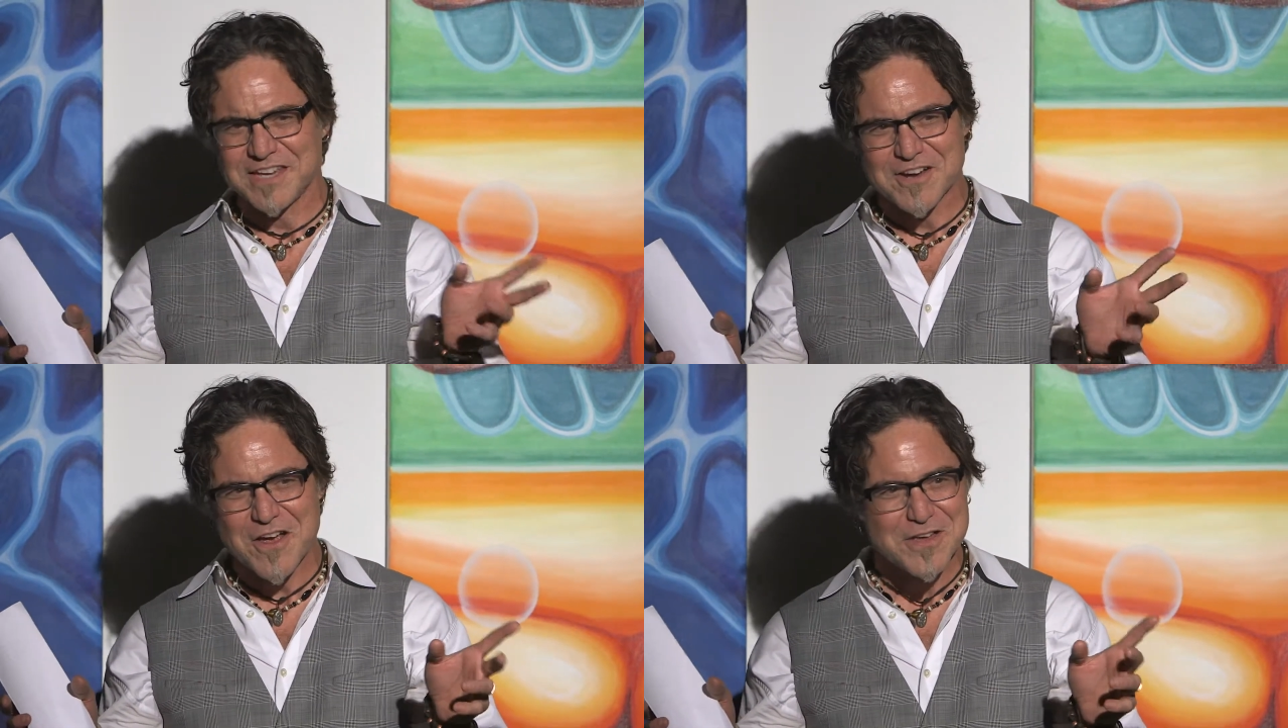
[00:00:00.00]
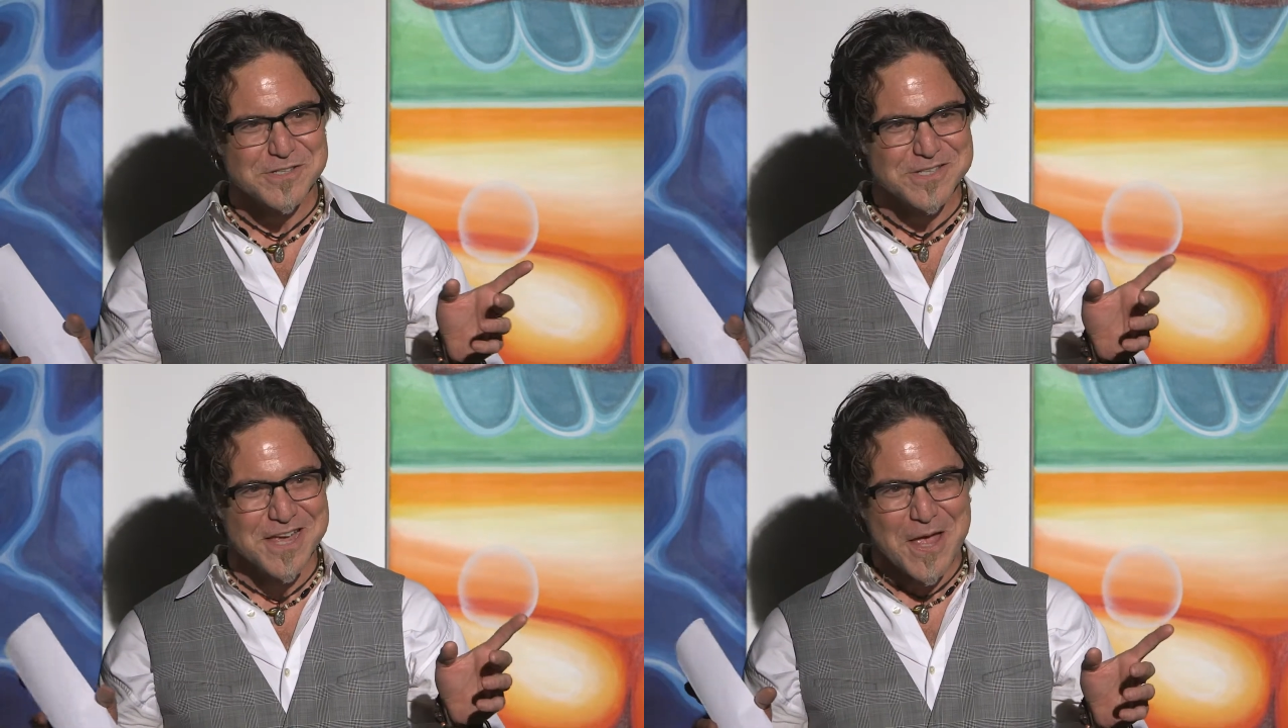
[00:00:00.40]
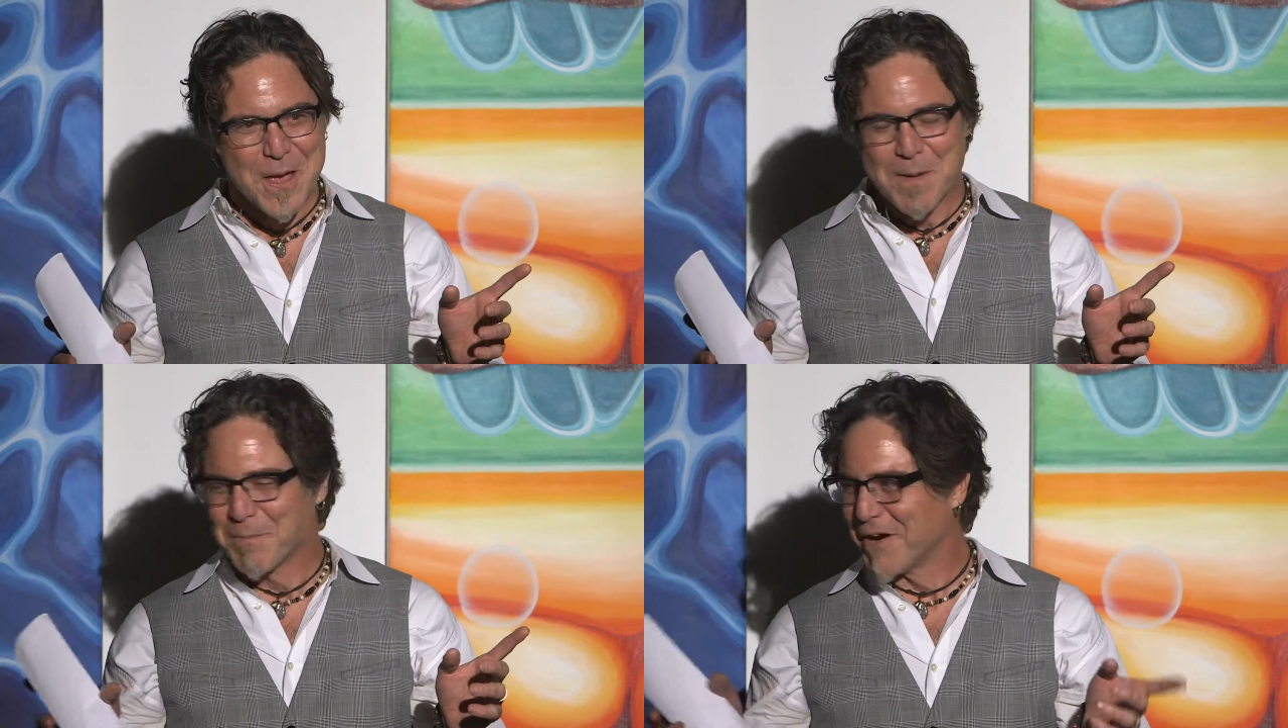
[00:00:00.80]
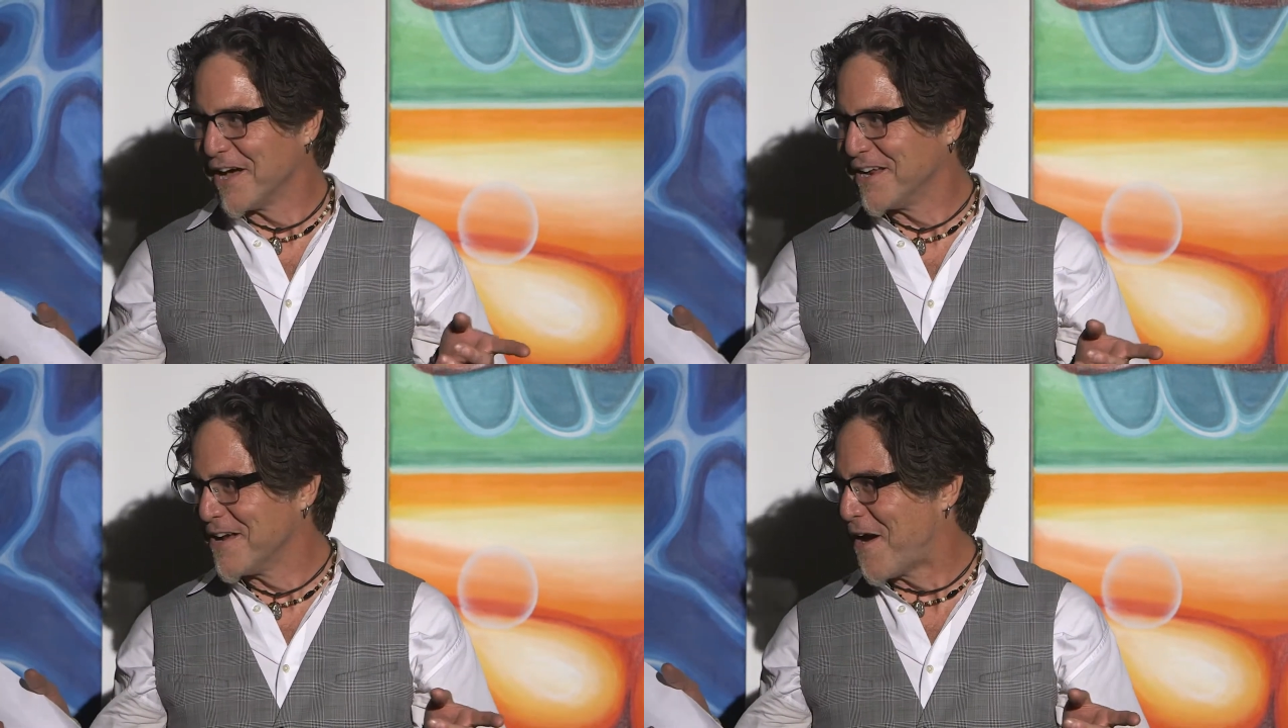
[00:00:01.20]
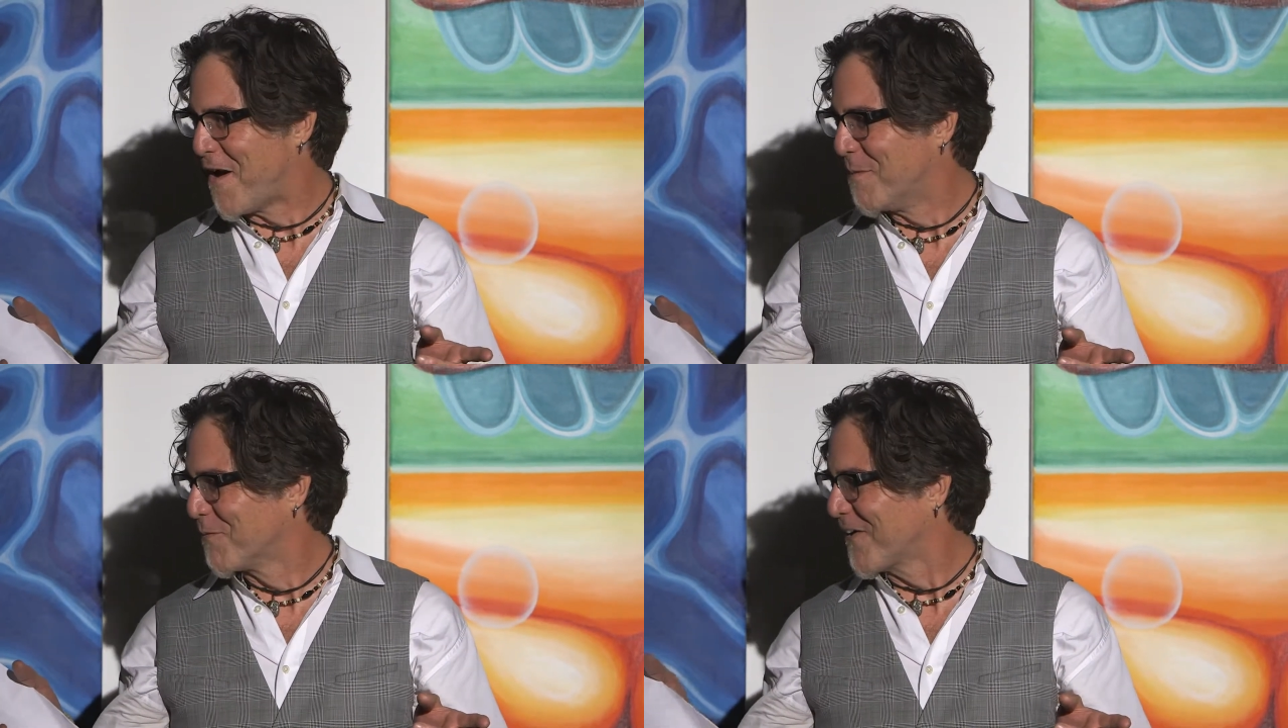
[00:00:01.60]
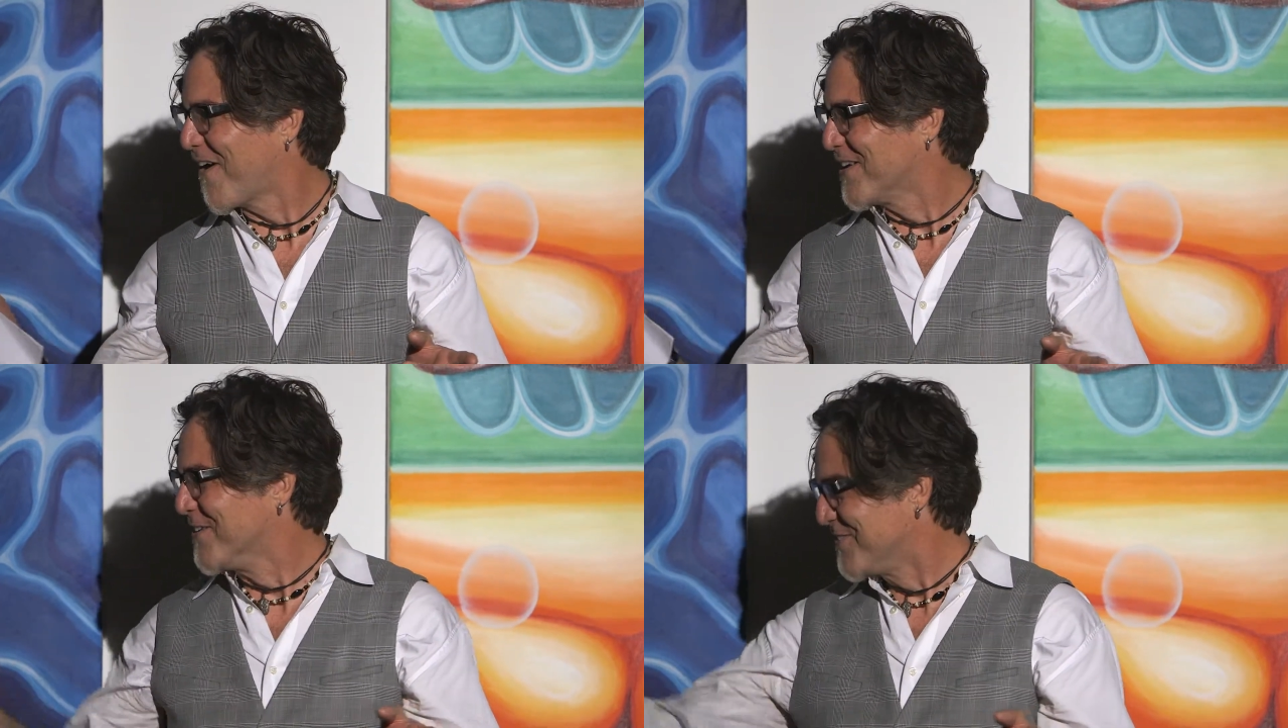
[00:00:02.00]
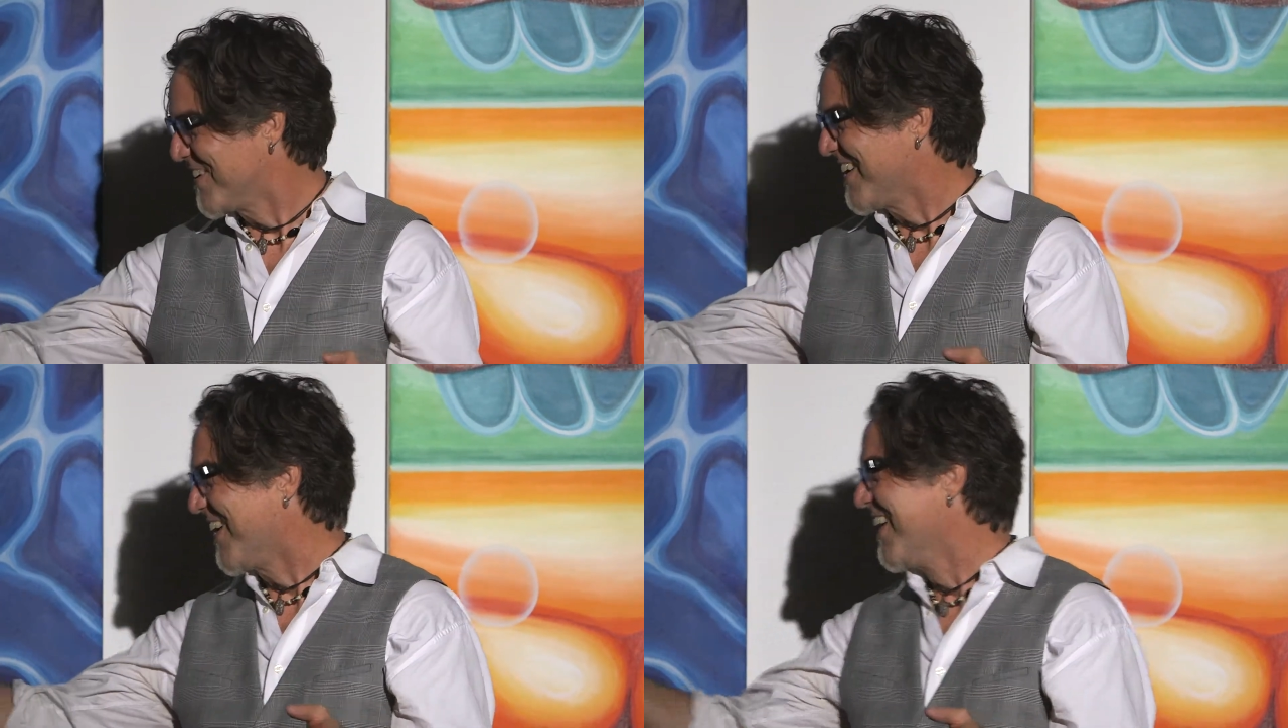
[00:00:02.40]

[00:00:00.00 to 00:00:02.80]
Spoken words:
he does. But where are you? There you are.